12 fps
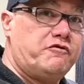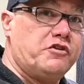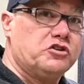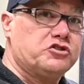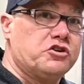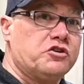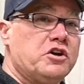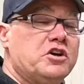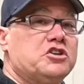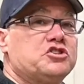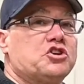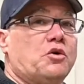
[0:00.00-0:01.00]
filter.
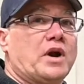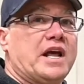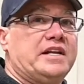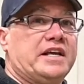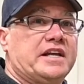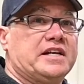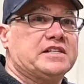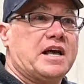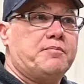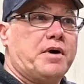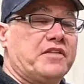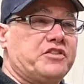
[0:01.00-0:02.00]
So what I did is
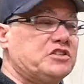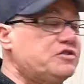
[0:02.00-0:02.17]
I bought this